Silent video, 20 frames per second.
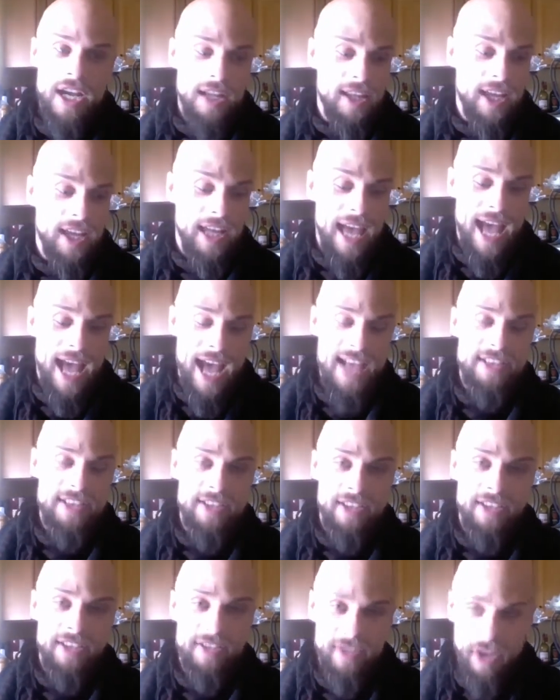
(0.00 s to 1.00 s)
Like, as
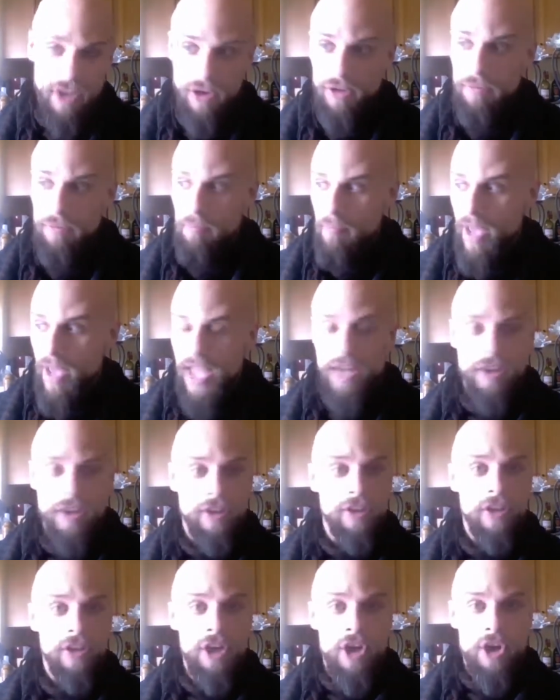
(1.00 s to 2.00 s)
an adult
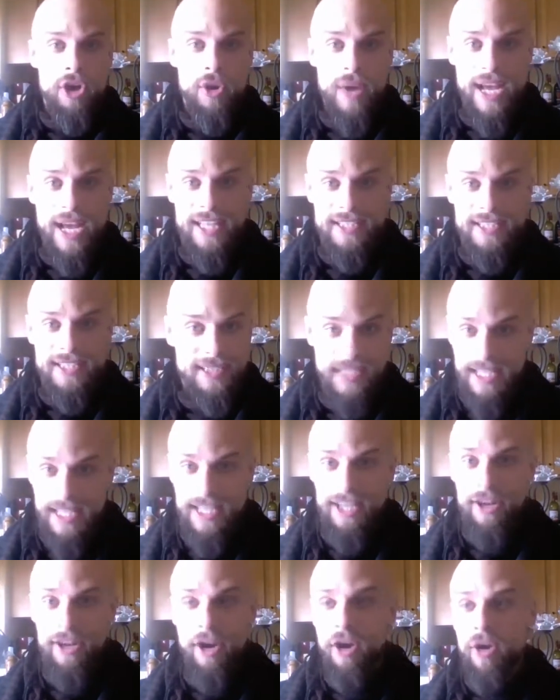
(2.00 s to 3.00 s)
male who has
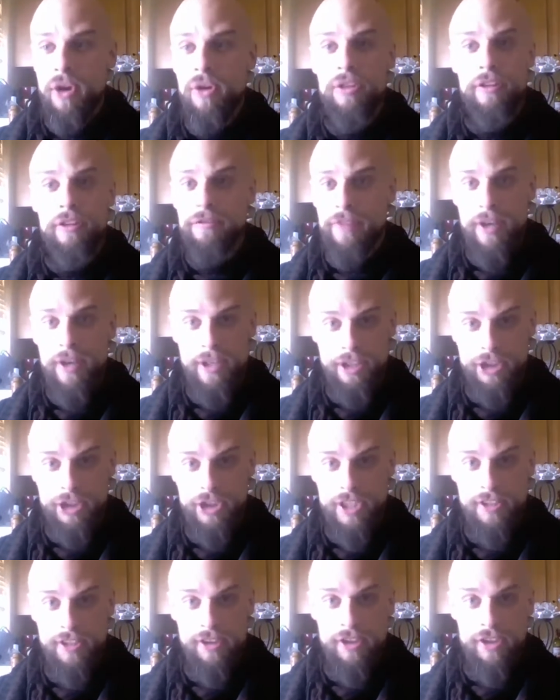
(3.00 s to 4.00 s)
seen all the fucking
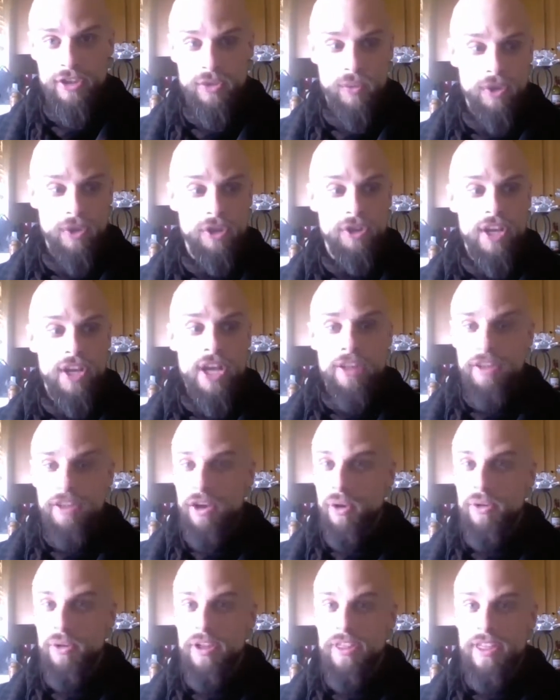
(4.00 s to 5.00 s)
shit in this world, the
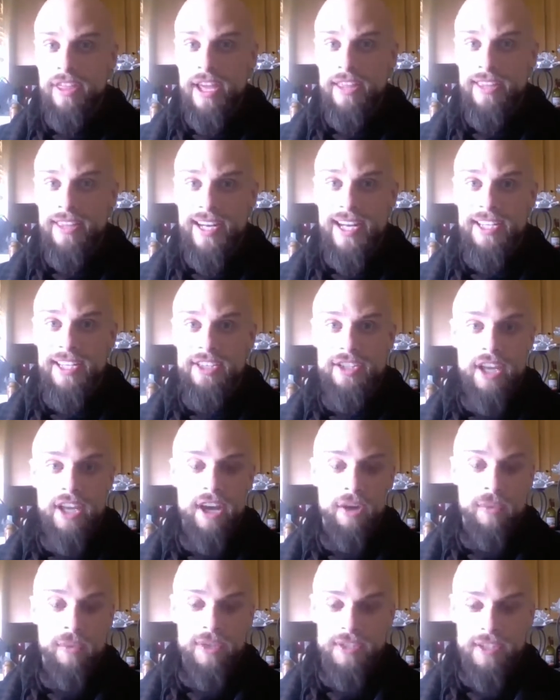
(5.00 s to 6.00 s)
only thing that I
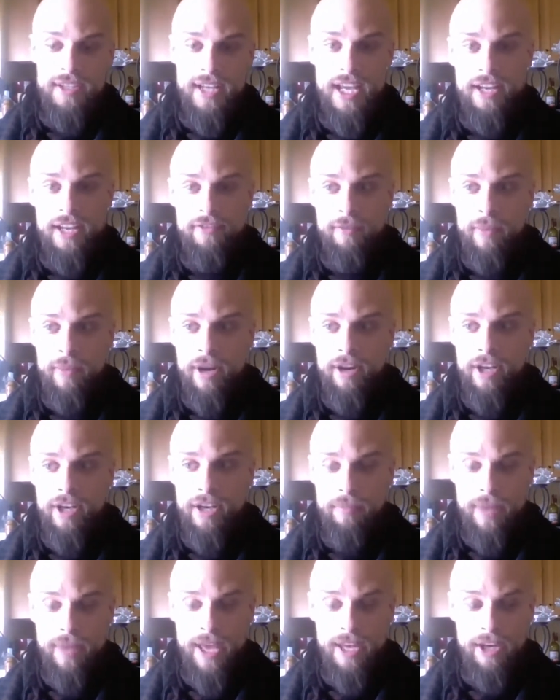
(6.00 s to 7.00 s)
saw was a Native
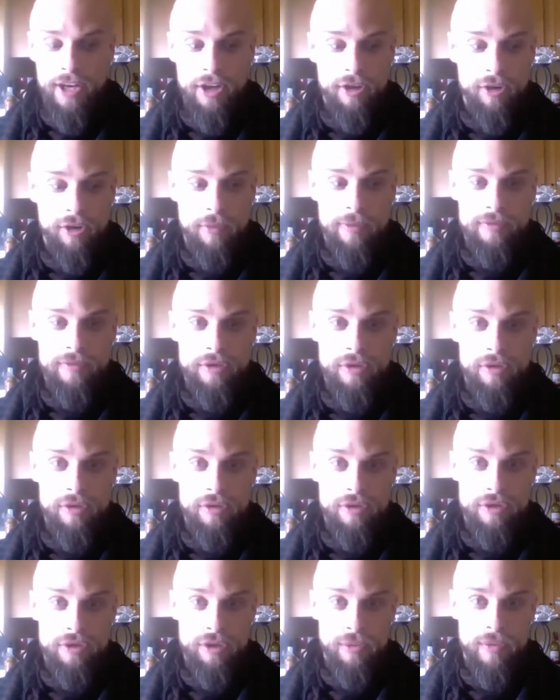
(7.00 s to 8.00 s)
American man and a group of
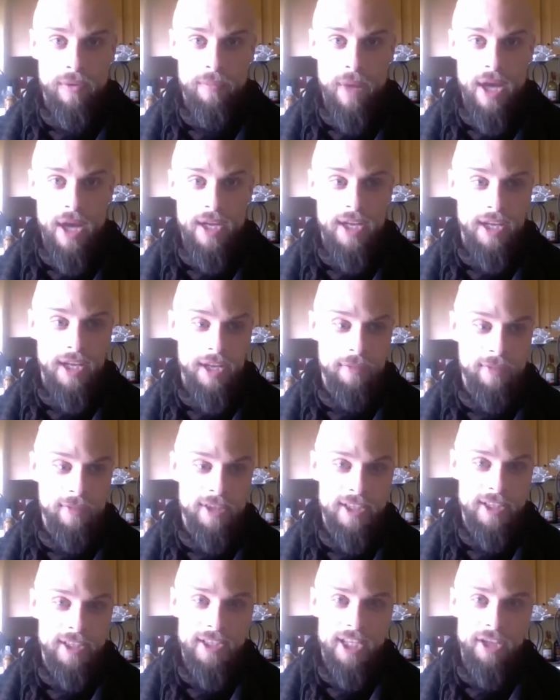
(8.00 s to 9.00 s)
students who were mocking him,
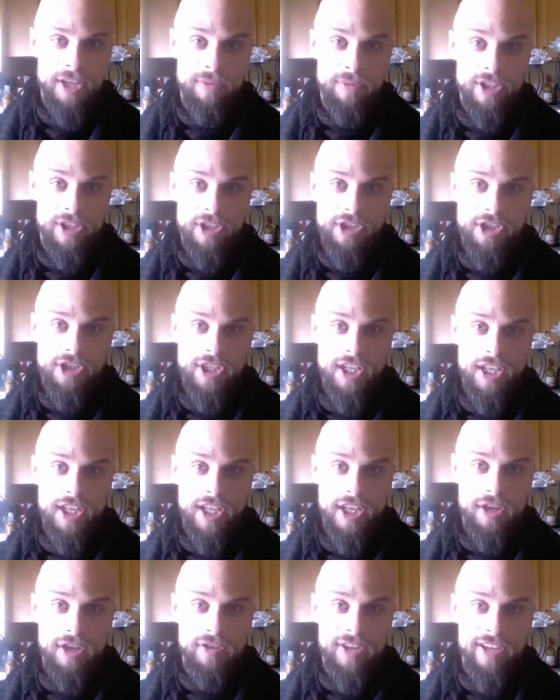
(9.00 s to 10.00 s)
and this kid with this
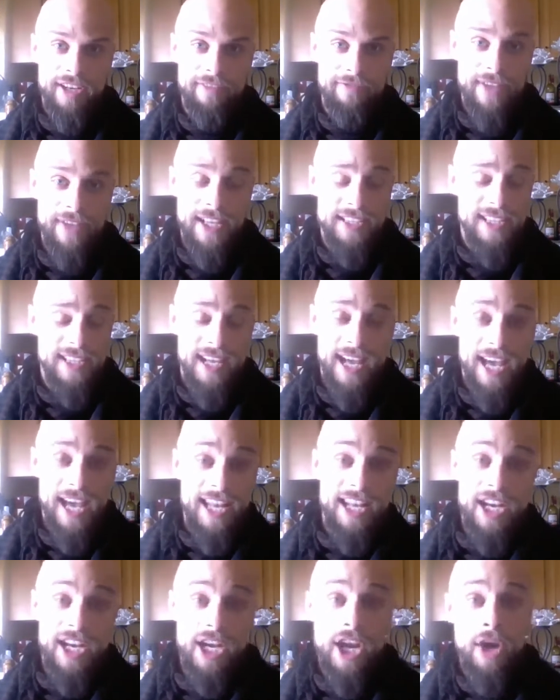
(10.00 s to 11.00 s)
shit-eating grin face. I
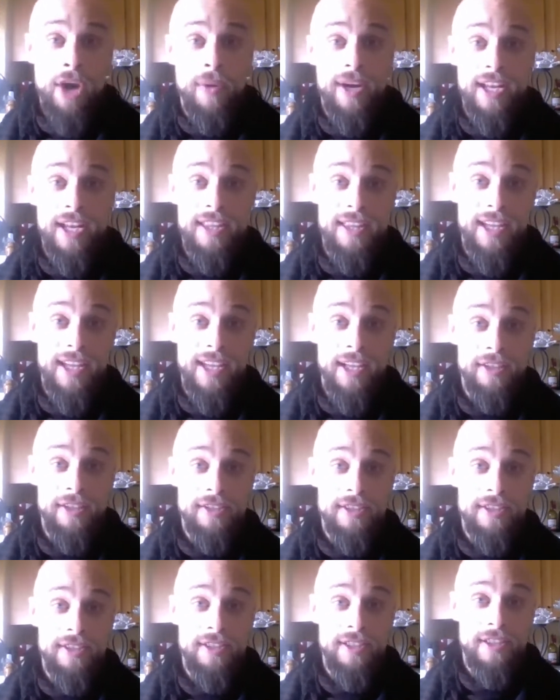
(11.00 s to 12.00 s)
didn't know anything
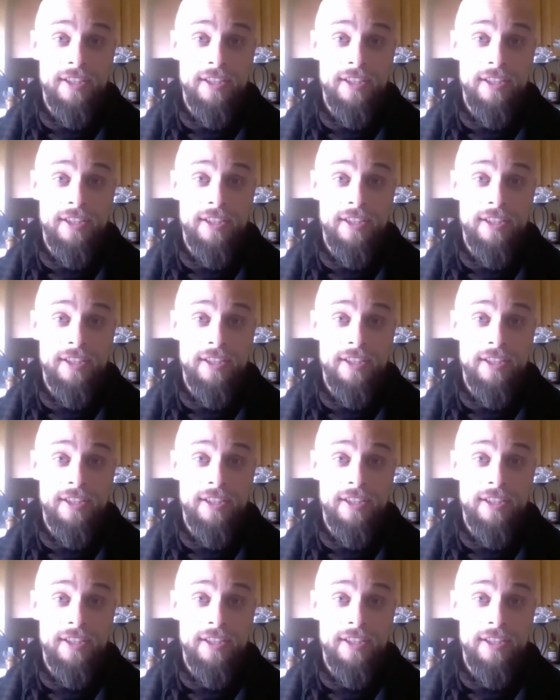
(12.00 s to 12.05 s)
else.